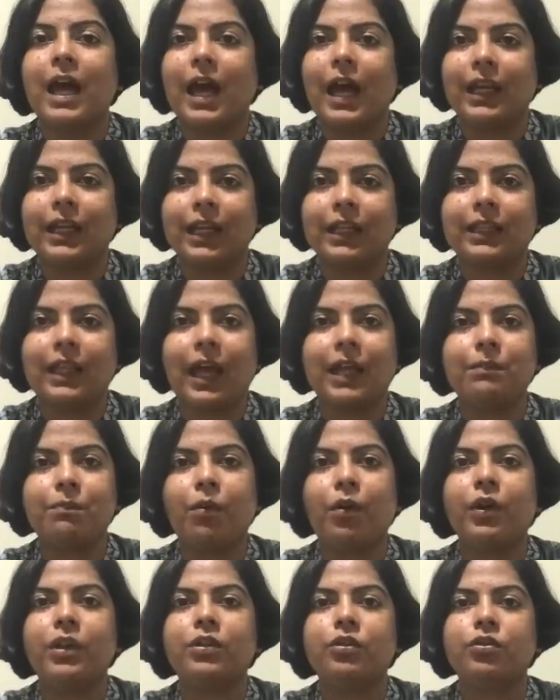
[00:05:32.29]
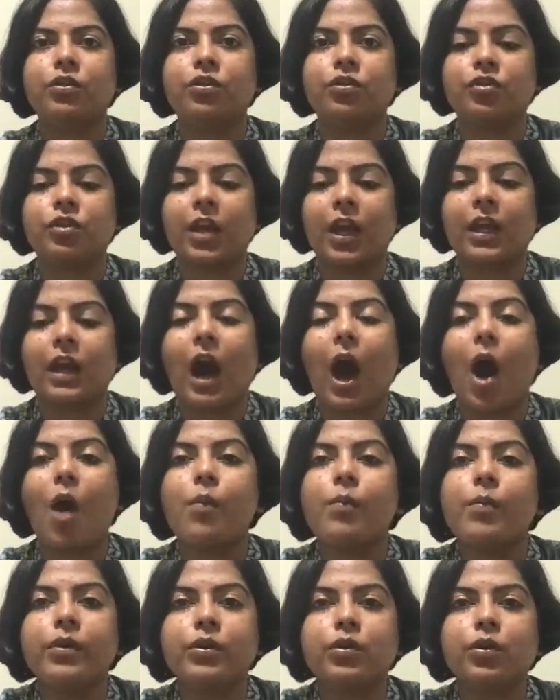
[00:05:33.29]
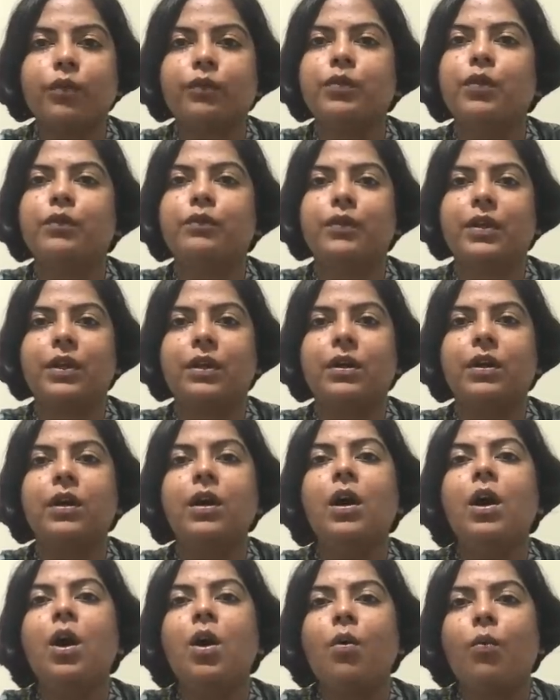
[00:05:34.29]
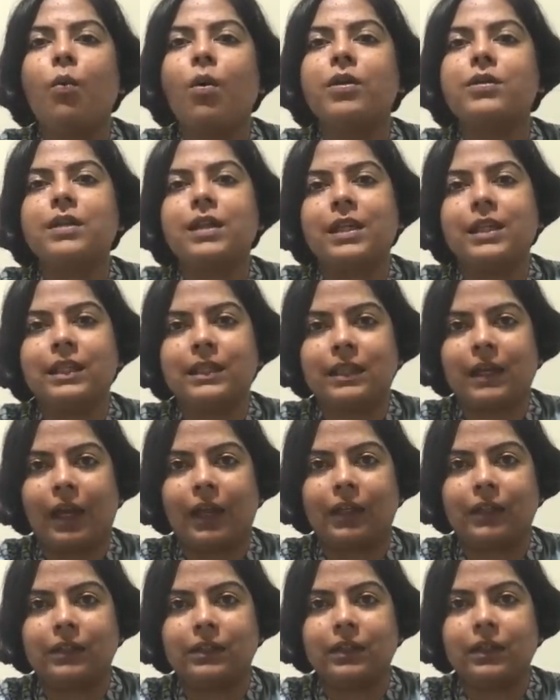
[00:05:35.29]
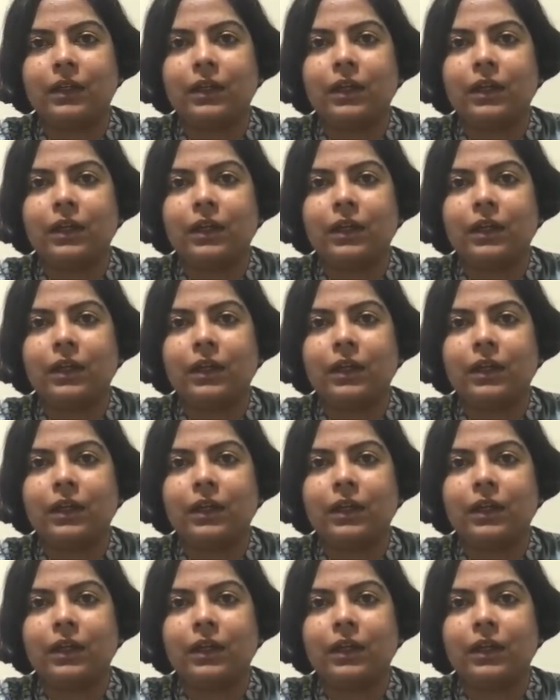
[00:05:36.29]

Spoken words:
And at that point, just check how much of your finger was inside.